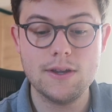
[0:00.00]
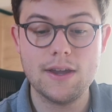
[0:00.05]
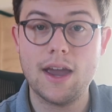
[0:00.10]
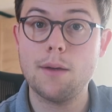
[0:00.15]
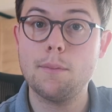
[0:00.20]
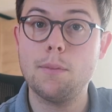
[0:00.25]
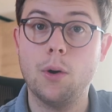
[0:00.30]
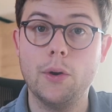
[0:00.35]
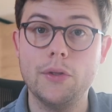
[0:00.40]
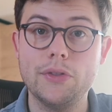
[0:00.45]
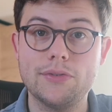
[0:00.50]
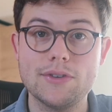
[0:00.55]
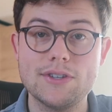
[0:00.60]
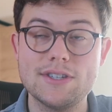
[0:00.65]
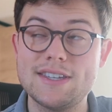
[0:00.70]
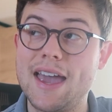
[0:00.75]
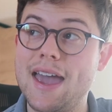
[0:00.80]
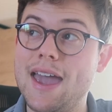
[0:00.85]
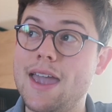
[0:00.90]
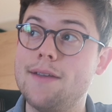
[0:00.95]
you're getting points for
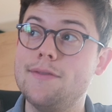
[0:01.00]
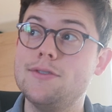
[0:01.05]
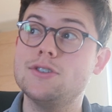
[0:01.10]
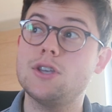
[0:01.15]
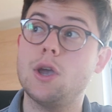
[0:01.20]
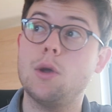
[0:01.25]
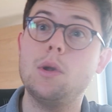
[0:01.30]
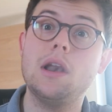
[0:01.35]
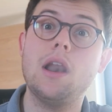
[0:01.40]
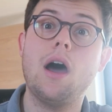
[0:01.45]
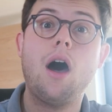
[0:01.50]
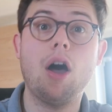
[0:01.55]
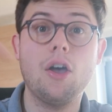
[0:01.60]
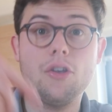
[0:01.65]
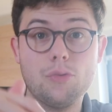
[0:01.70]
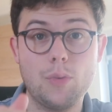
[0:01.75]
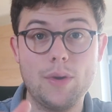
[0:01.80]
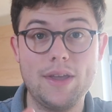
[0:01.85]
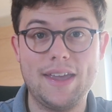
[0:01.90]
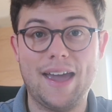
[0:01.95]
saves. So
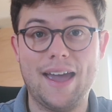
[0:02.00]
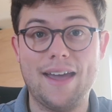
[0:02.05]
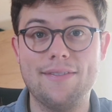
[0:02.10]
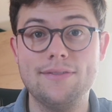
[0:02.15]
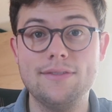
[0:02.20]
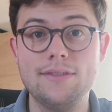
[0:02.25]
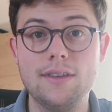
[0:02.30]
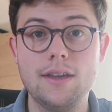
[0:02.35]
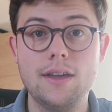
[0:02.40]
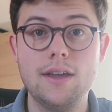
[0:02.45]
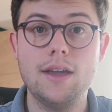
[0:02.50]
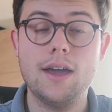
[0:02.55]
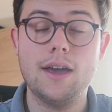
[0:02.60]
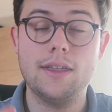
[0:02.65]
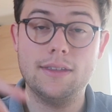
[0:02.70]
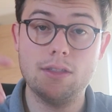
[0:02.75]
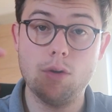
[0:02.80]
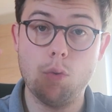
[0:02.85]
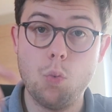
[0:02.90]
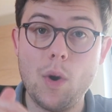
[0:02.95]
last weekend, I
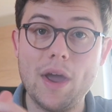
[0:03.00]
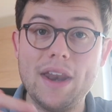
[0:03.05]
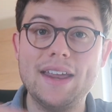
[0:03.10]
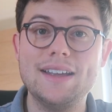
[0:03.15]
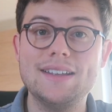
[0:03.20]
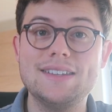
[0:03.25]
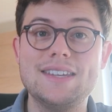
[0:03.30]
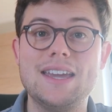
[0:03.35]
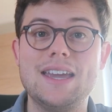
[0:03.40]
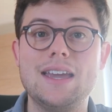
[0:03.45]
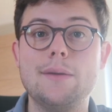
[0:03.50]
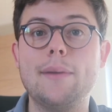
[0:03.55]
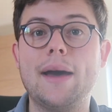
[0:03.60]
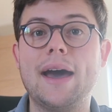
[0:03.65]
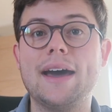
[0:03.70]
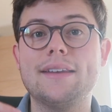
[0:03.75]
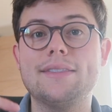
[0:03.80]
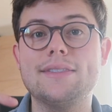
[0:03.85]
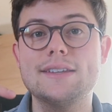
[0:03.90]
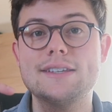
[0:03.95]
think the winning team
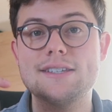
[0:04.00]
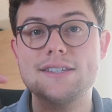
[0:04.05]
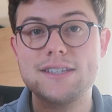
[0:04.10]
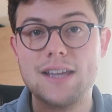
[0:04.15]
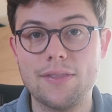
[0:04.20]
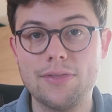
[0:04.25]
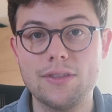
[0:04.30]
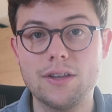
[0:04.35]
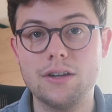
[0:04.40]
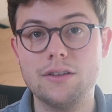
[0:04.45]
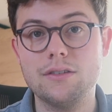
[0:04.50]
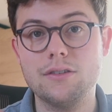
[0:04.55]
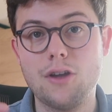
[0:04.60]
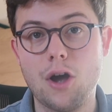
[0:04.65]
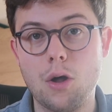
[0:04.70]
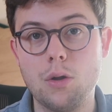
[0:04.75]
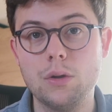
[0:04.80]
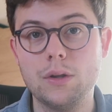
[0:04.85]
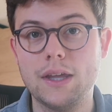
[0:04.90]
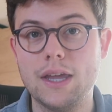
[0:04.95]
had the Sunderland
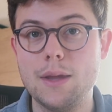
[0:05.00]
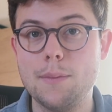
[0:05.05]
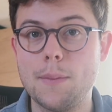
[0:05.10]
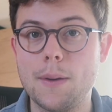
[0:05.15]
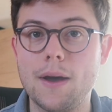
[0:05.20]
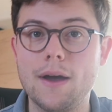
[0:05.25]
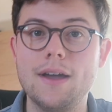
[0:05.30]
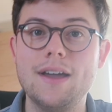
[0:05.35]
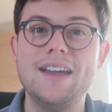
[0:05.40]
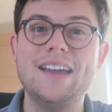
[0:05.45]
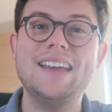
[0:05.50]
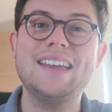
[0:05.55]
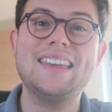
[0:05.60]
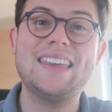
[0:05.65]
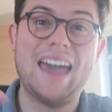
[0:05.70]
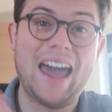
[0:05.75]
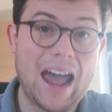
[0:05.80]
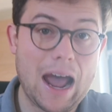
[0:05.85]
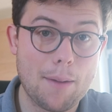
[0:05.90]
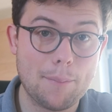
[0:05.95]
goalkeeper
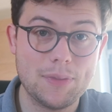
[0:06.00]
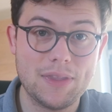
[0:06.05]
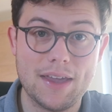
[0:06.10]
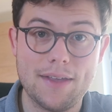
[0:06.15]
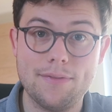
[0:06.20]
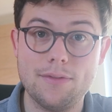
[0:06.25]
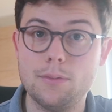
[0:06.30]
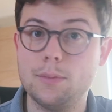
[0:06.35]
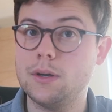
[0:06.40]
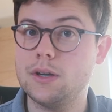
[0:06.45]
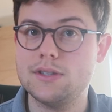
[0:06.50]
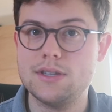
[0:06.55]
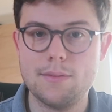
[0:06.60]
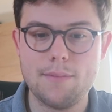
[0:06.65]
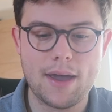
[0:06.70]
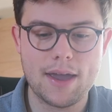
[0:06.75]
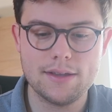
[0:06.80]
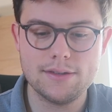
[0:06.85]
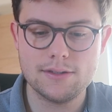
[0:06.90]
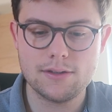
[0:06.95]
captain because he
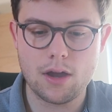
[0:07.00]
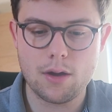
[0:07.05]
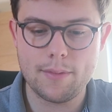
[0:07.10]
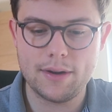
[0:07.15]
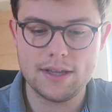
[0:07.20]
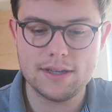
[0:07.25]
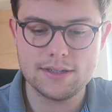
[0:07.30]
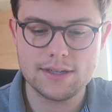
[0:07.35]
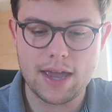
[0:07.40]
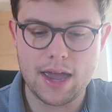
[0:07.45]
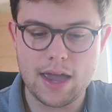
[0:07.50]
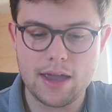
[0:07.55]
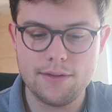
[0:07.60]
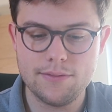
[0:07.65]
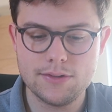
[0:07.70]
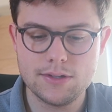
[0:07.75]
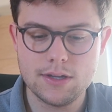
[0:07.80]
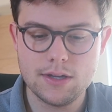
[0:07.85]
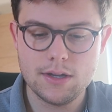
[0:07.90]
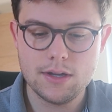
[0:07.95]
made so many
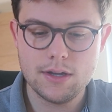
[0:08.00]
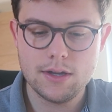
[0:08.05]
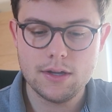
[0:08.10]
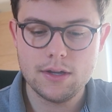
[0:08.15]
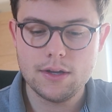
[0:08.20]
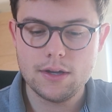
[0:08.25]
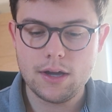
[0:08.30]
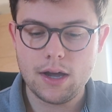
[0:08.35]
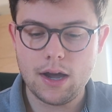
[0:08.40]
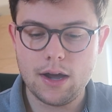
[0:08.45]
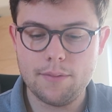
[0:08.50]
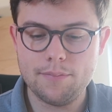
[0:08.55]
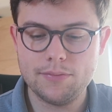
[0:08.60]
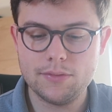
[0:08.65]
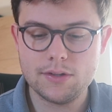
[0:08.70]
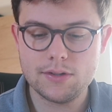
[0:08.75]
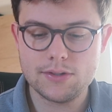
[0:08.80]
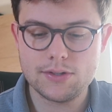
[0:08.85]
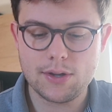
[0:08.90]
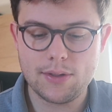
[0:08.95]
saves.
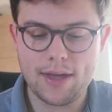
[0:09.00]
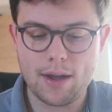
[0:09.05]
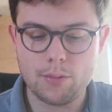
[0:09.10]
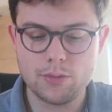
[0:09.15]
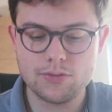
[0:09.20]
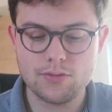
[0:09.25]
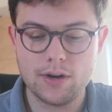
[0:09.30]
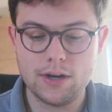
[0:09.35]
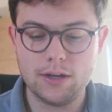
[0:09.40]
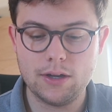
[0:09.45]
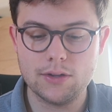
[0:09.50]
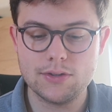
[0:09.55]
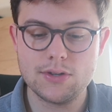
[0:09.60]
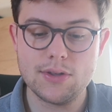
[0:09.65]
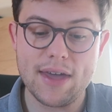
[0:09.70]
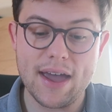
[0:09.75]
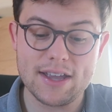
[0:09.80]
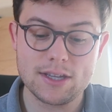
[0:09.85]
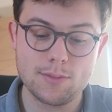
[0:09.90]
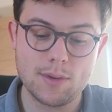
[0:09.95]
So that was really good. So
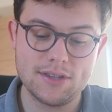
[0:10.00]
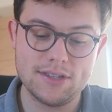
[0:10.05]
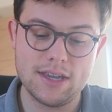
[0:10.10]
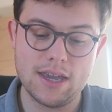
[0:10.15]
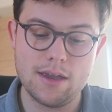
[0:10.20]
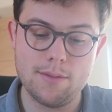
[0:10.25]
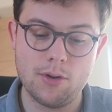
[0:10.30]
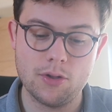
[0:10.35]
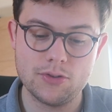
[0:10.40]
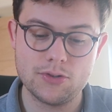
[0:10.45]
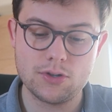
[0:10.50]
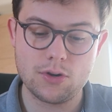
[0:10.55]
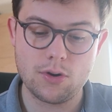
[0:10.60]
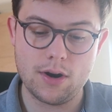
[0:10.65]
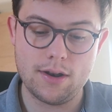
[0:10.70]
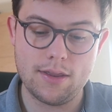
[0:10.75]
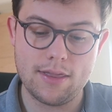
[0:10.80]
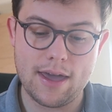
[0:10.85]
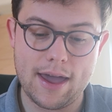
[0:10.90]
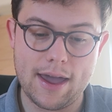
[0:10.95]
that's my team on
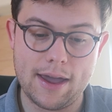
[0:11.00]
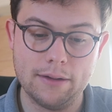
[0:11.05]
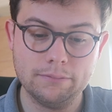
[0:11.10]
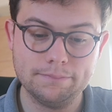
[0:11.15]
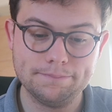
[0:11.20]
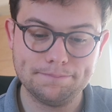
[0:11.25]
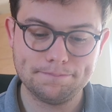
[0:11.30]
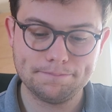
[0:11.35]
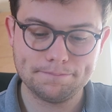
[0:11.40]
screen there.